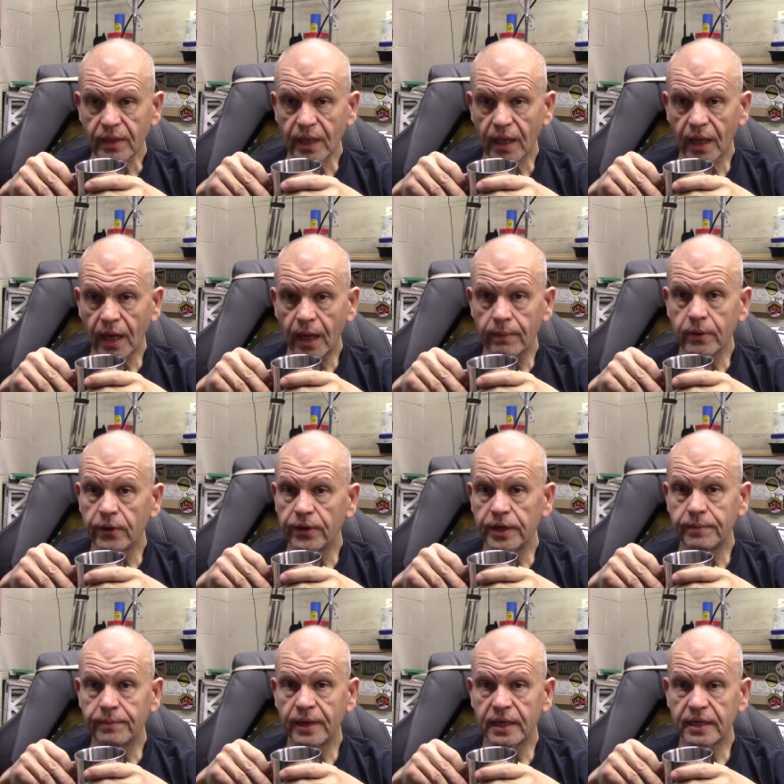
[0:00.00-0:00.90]
I'm going
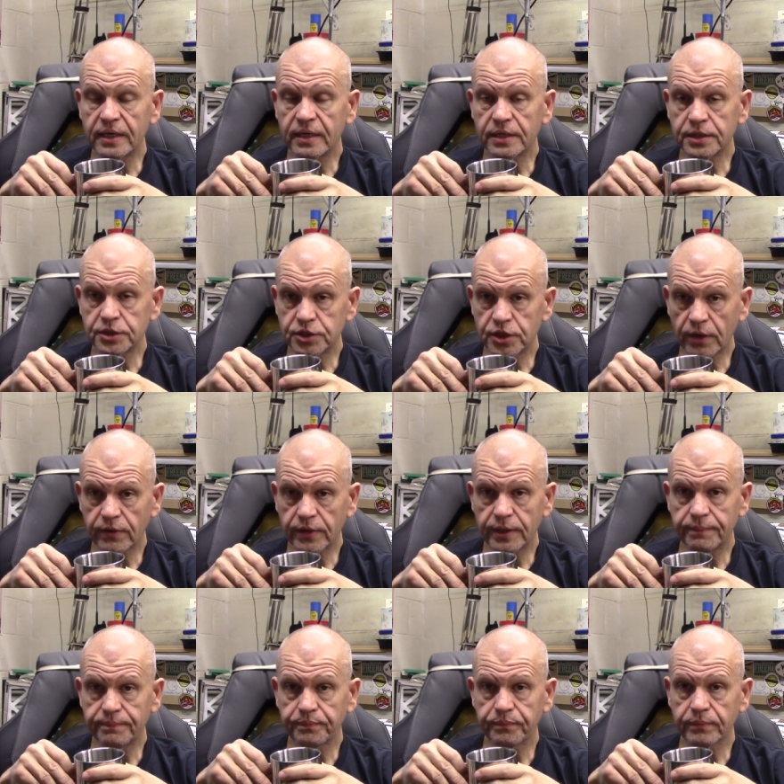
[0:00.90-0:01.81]
to make it out of cherry.
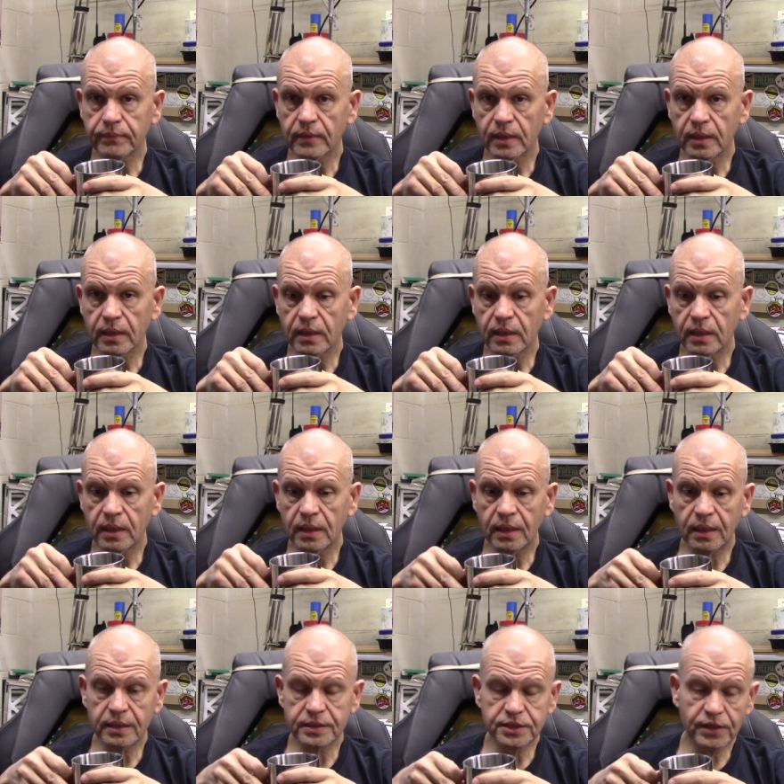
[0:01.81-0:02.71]

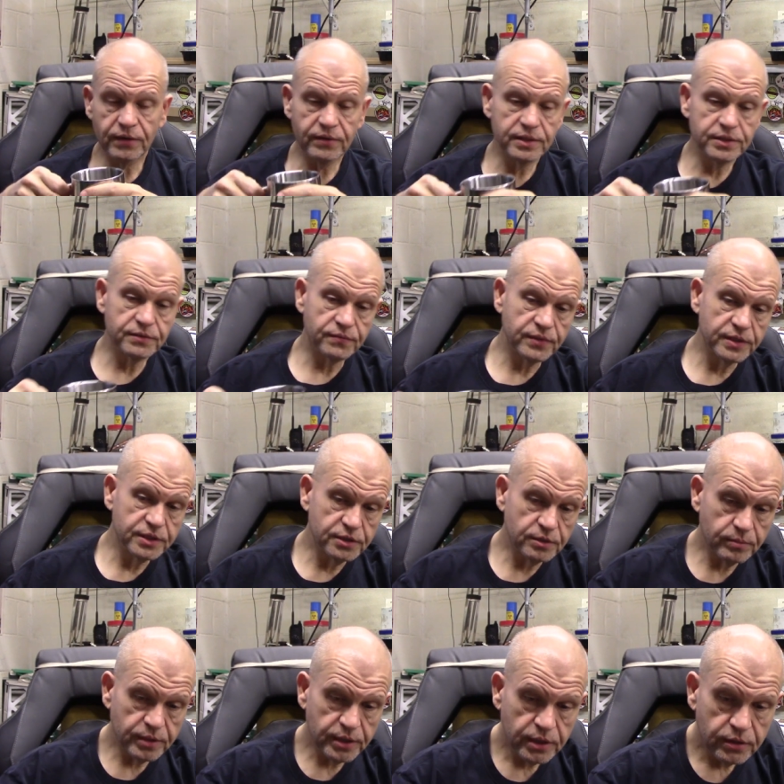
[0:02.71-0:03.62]
Cherry is a
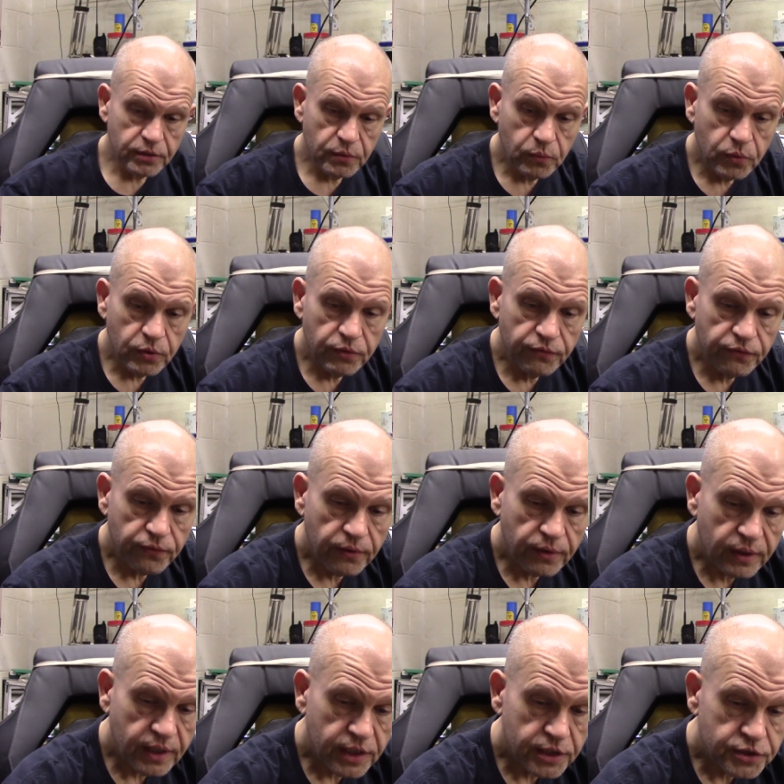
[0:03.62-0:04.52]
reasonably good wood for
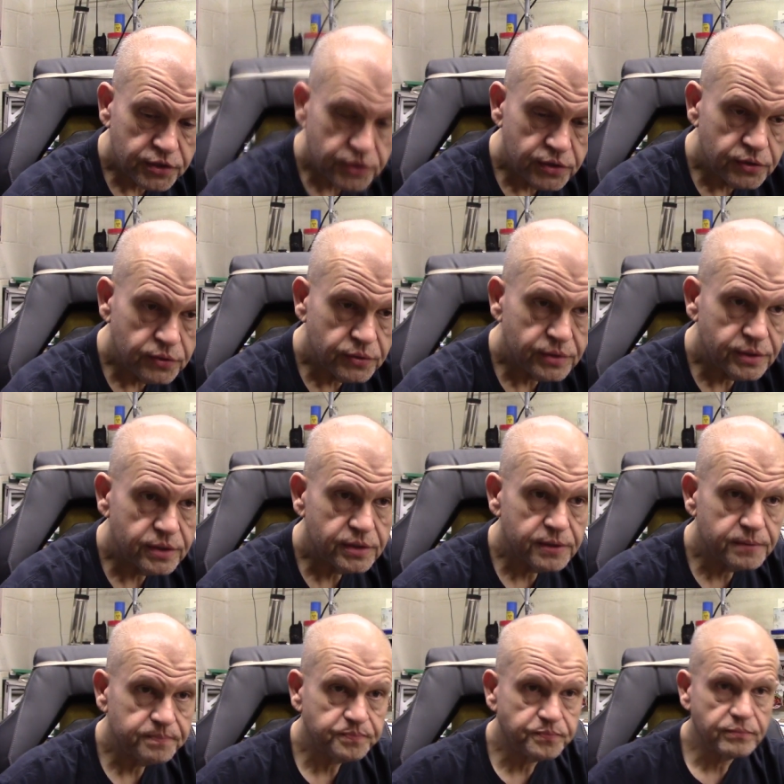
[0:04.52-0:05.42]
kitchen
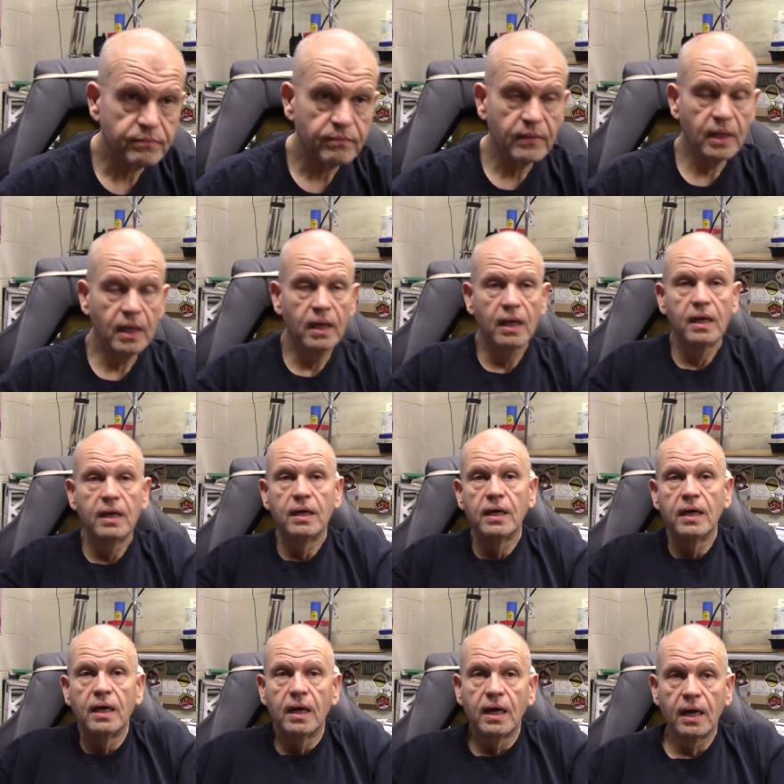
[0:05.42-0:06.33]
uses,
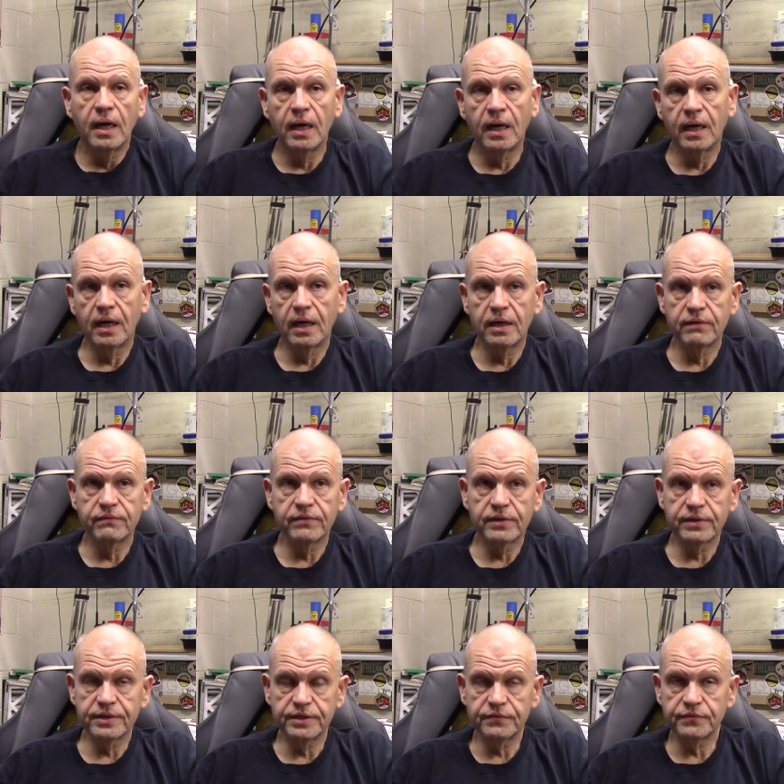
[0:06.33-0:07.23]

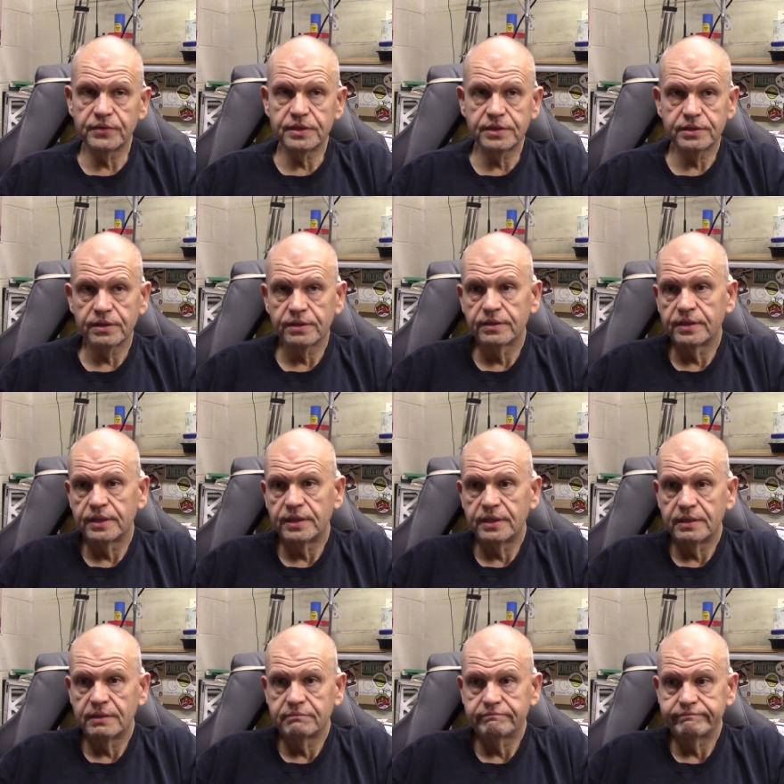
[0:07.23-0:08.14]
relatively
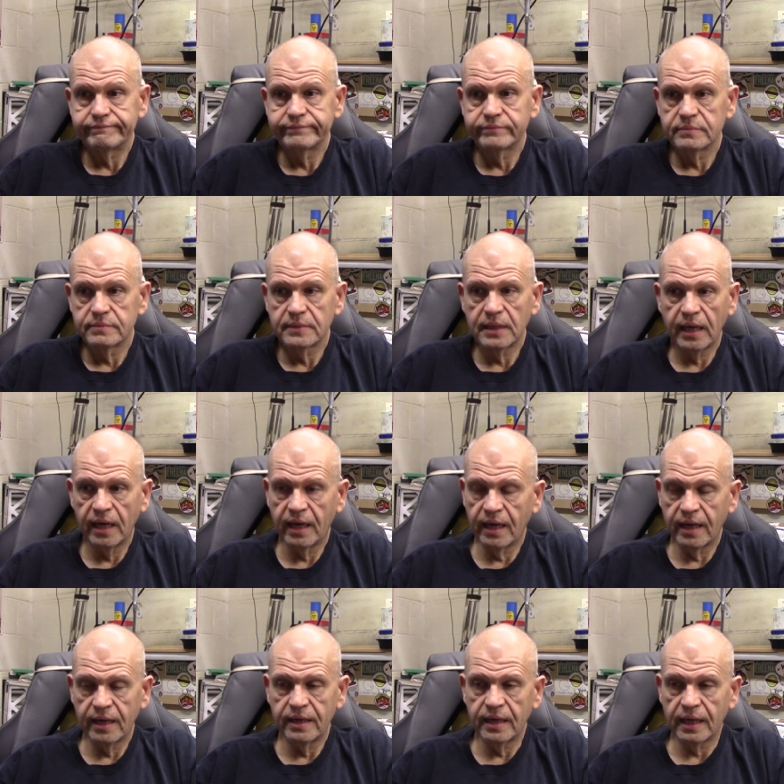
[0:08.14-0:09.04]
sturdy,
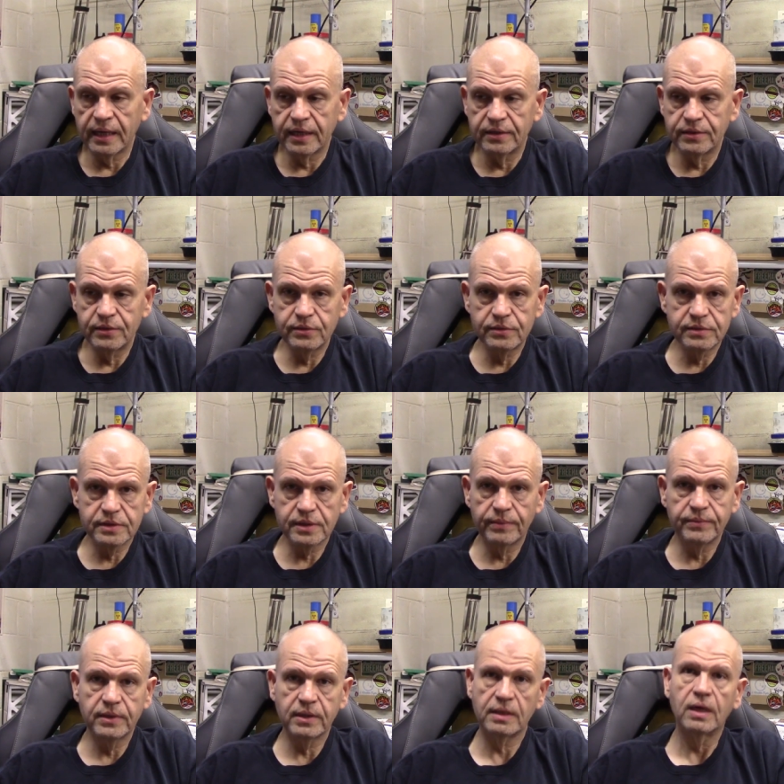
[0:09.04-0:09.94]
and I can use
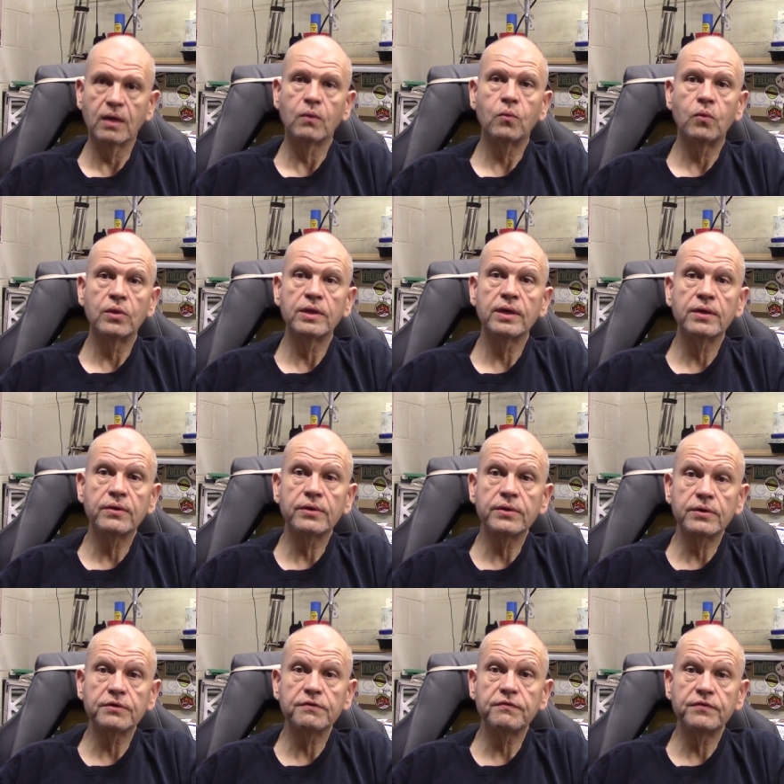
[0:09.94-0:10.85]
something like walnut
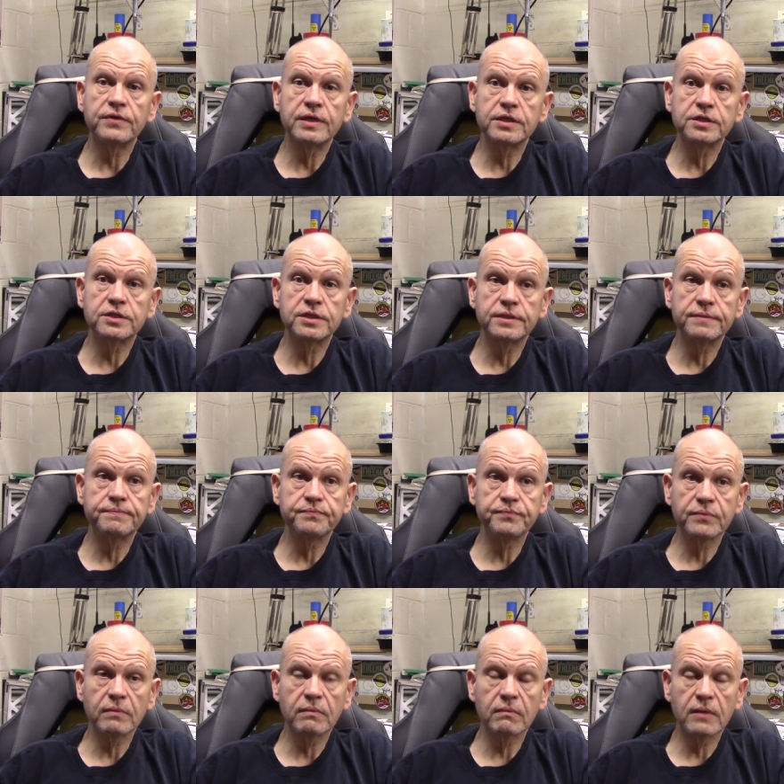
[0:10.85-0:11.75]
oil to finish it.
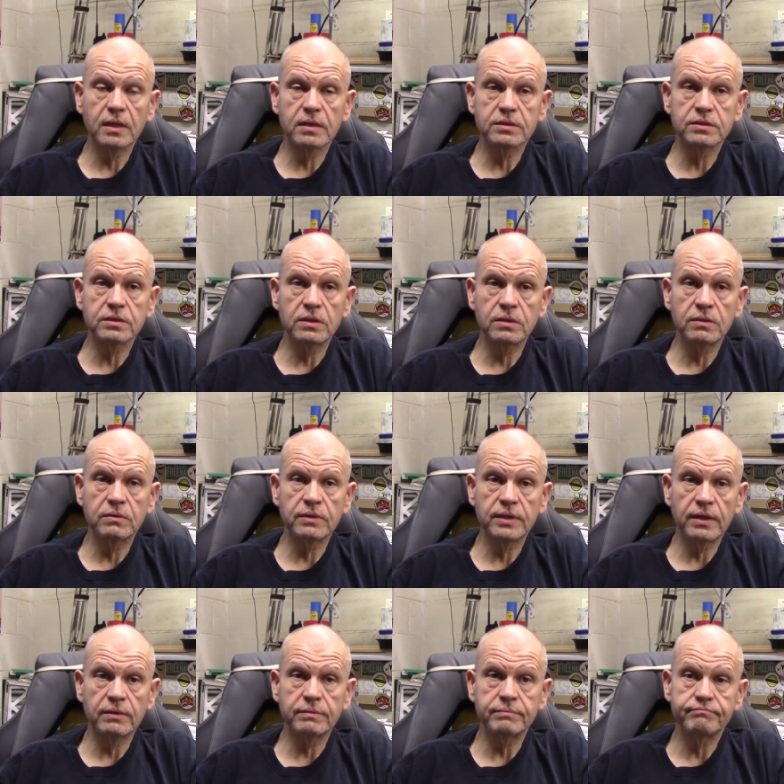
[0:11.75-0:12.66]
So
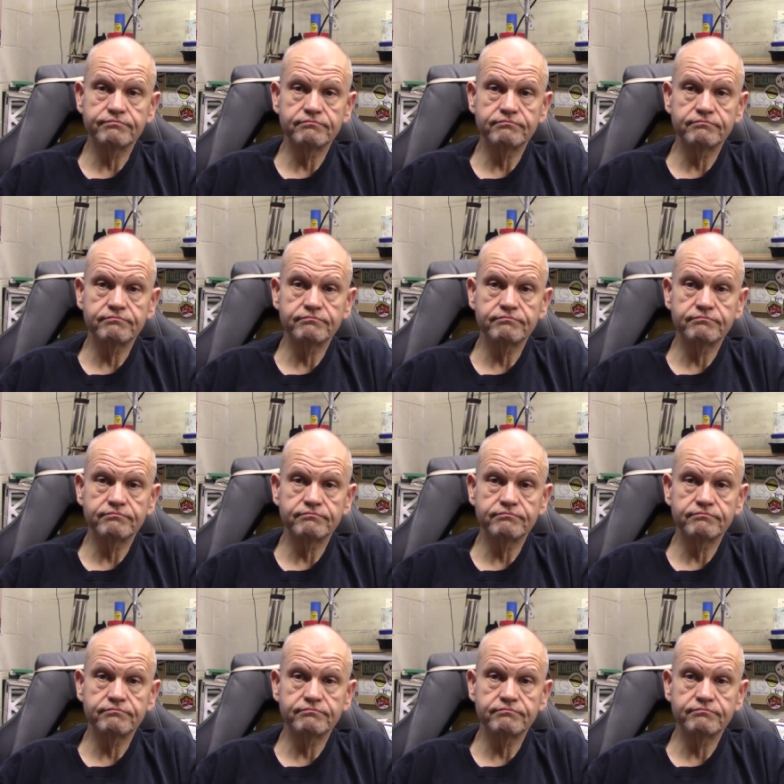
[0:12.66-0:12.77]
that'll,